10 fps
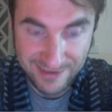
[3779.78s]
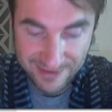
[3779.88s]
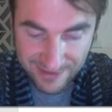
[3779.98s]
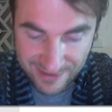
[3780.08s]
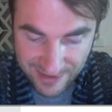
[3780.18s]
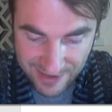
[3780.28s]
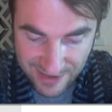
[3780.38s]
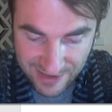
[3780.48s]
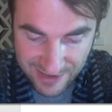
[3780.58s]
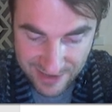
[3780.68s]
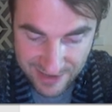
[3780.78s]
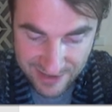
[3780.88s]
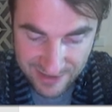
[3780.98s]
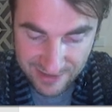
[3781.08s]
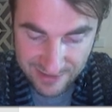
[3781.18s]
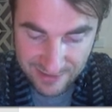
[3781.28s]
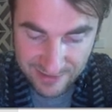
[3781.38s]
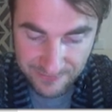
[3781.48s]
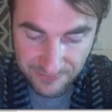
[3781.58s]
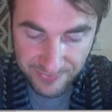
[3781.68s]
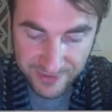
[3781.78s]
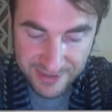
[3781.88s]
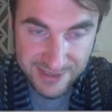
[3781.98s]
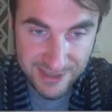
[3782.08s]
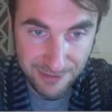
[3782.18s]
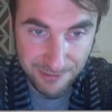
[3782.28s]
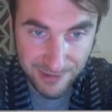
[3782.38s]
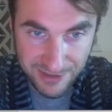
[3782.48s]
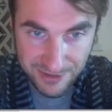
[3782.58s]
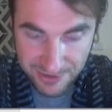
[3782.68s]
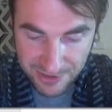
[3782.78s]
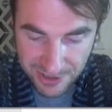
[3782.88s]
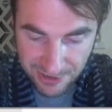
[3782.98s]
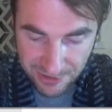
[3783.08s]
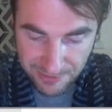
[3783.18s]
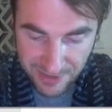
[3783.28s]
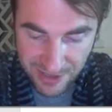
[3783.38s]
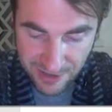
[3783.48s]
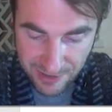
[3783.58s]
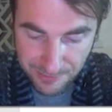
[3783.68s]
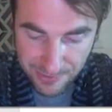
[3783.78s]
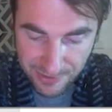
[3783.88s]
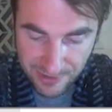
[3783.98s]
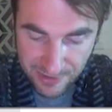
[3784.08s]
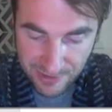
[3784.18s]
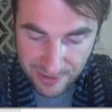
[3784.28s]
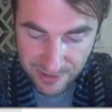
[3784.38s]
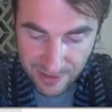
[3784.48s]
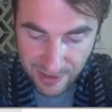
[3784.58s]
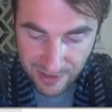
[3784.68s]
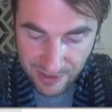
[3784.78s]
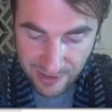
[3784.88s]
need someone to cheer me up, I can